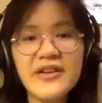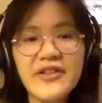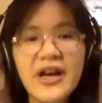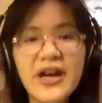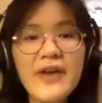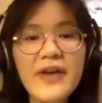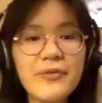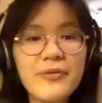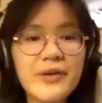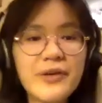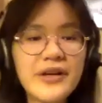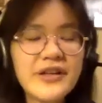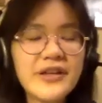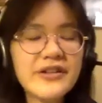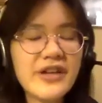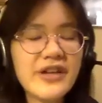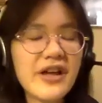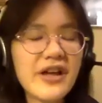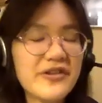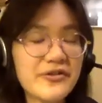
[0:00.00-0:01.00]
that one.
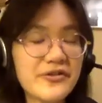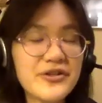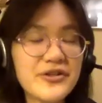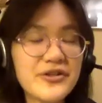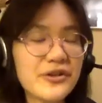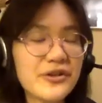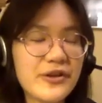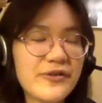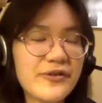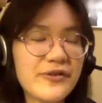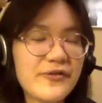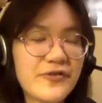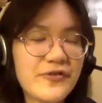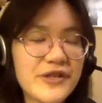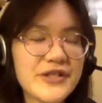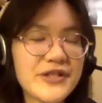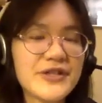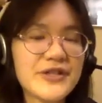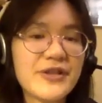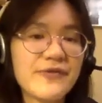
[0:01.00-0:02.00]
There's a lot of
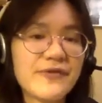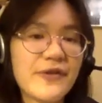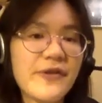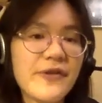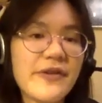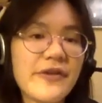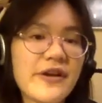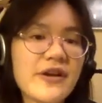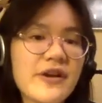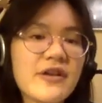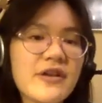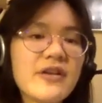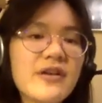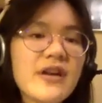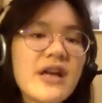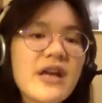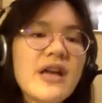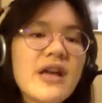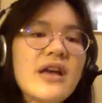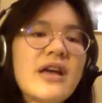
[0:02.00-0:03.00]
free stuff on there.
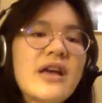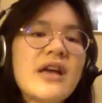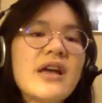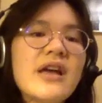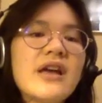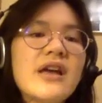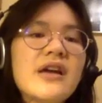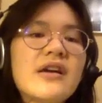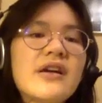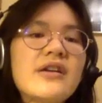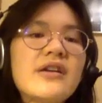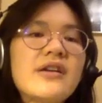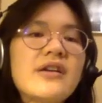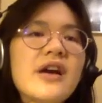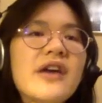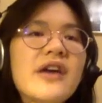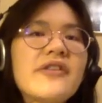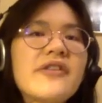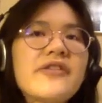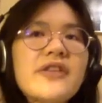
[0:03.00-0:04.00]
And
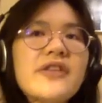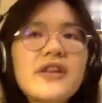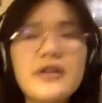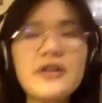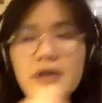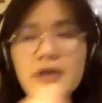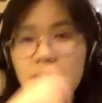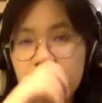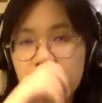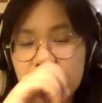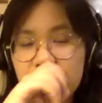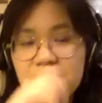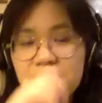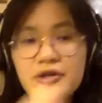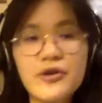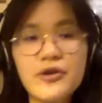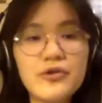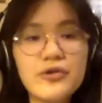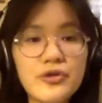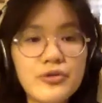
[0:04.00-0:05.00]
I think just
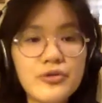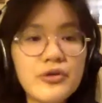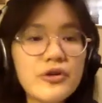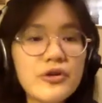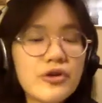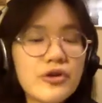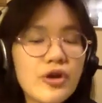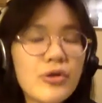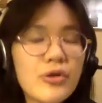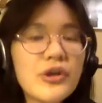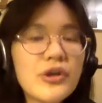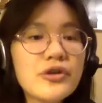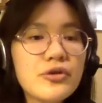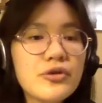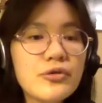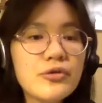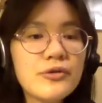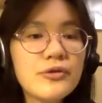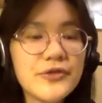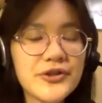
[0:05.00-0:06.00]
go on
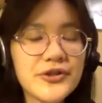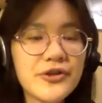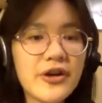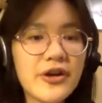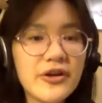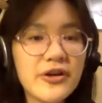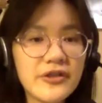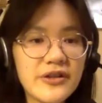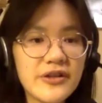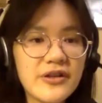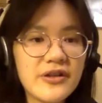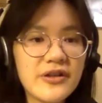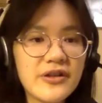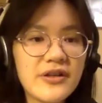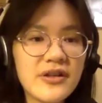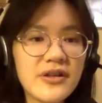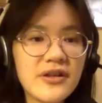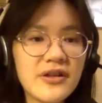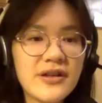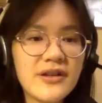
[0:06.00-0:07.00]
Google Scholar.
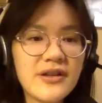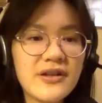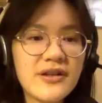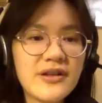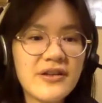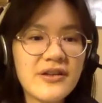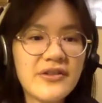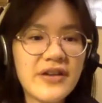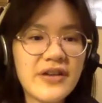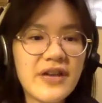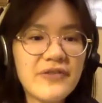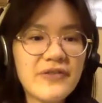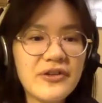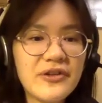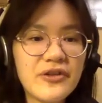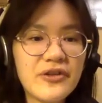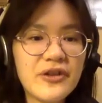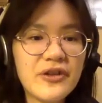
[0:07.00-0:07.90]
They have a lot